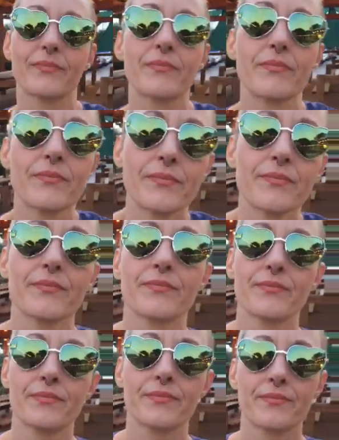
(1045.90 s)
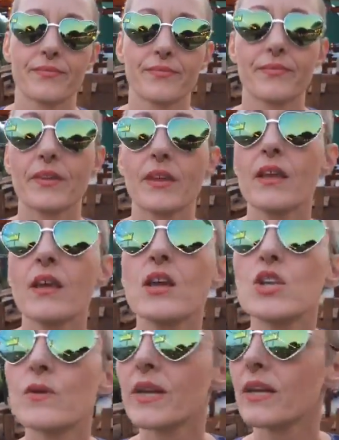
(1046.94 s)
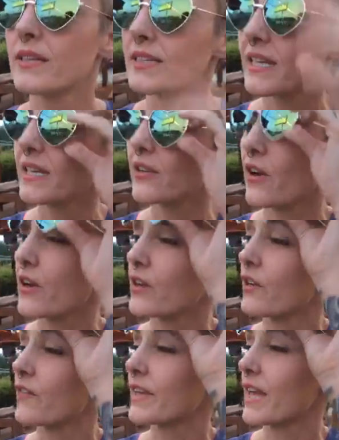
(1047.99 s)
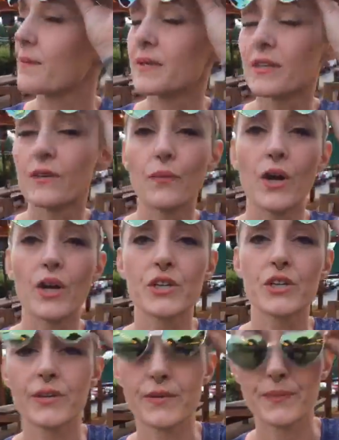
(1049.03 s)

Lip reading: for the win. If you say so. It's getting dark, and you have a game to watch.